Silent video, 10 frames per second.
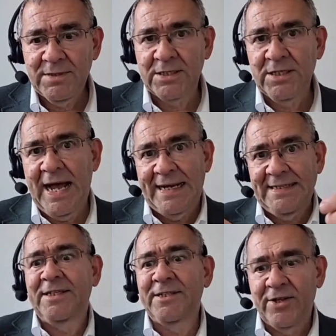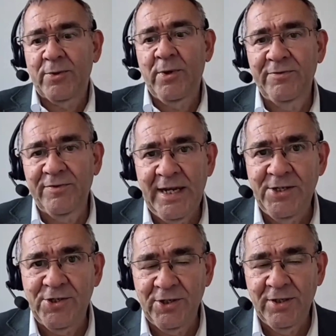So to add in another
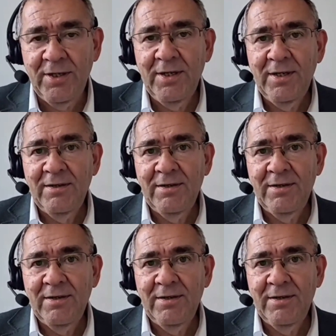qualification